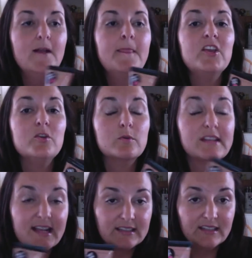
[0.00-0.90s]
you
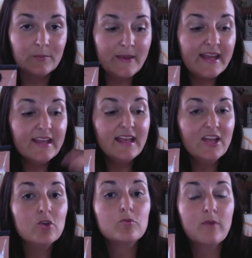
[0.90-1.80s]
kick a little bit,
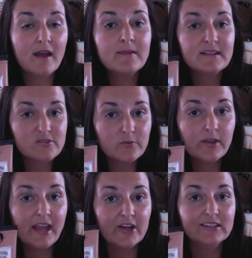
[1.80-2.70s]
you rub and
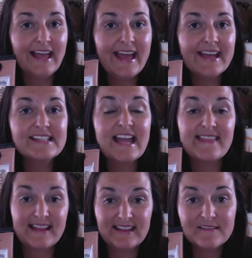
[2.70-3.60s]
exfoliate your legs, and
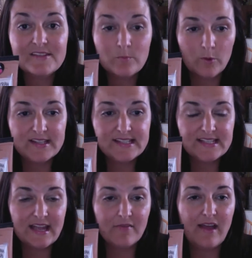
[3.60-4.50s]
that leaves you moist
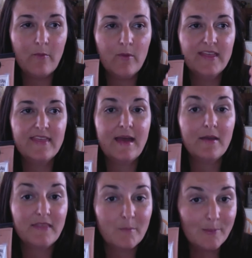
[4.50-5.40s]
enough with
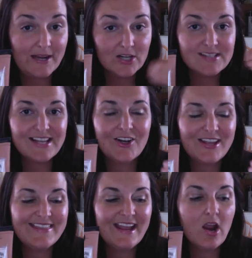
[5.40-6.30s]
the butters that are
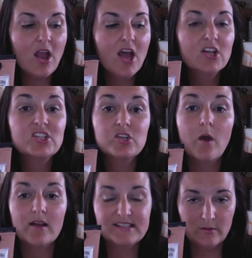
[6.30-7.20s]
in there to
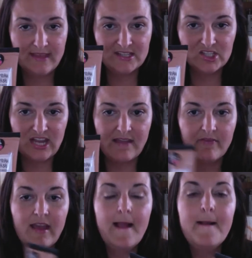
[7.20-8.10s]
also then shave.
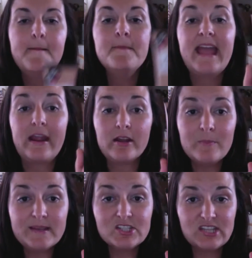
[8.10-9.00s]
Hairy
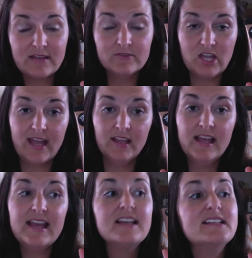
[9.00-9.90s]
Beast Shave Gel
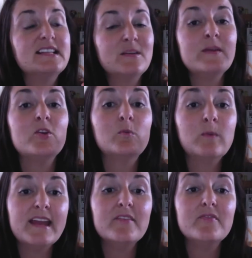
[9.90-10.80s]
is going to be
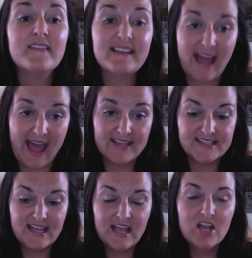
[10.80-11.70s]
great for the guys.
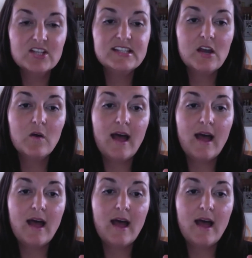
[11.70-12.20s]
So,